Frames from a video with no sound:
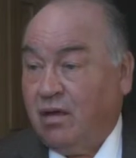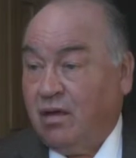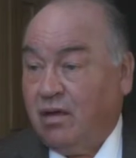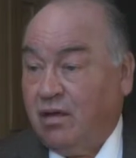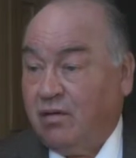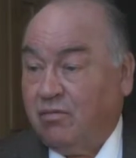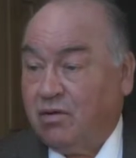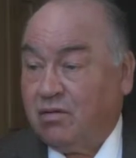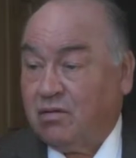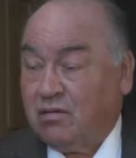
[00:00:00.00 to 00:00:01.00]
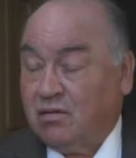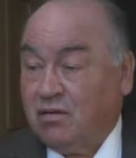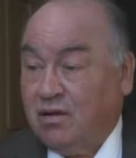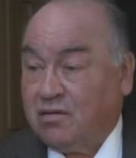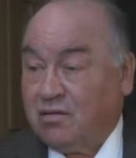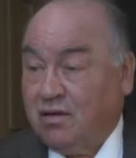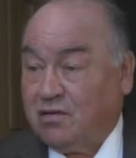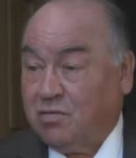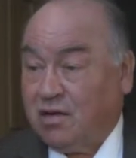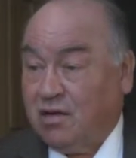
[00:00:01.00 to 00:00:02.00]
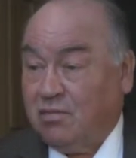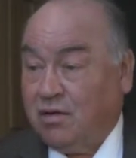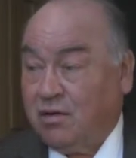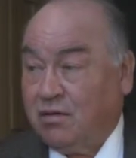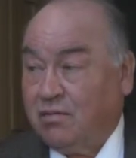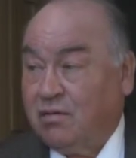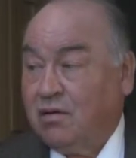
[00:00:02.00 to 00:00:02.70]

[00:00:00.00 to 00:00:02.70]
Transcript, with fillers: and with the United States becoming